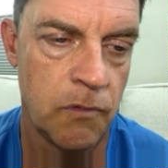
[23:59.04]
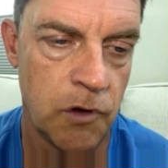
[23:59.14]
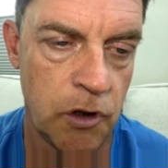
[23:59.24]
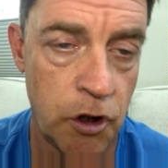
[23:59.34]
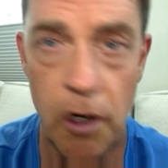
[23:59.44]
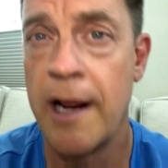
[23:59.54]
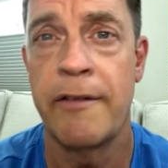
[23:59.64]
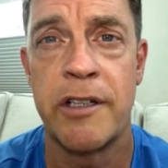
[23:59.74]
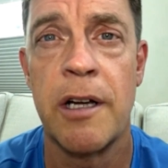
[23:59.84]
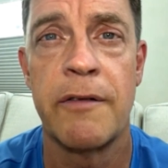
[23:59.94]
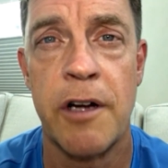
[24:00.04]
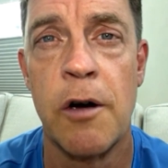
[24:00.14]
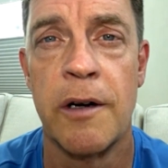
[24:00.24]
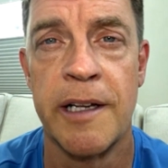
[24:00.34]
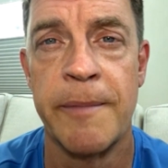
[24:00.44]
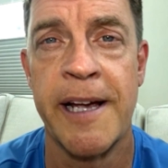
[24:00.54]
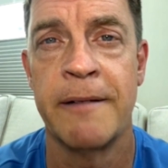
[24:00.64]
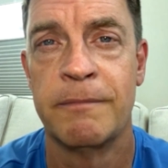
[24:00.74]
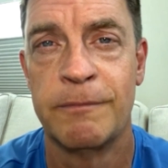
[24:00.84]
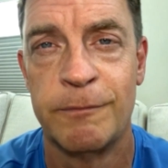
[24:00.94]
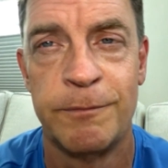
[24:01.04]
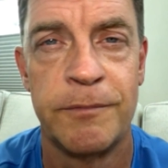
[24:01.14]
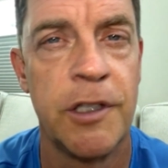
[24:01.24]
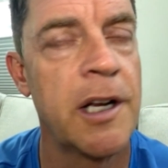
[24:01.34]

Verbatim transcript: you're going to have a tough go at it, man. You're